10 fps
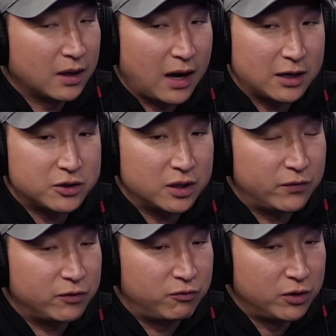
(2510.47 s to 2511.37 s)
Actually,
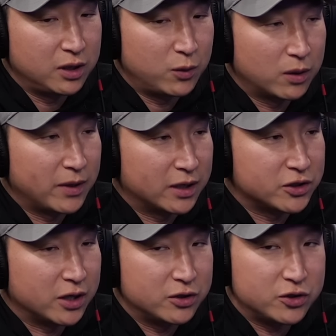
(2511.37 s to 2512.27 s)
if you really want to make a
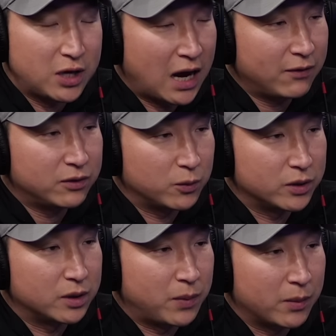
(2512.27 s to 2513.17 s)
change, you have to
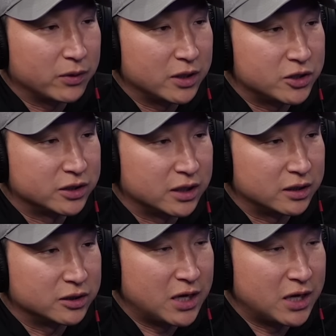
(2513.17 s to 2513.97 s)
win the population centers.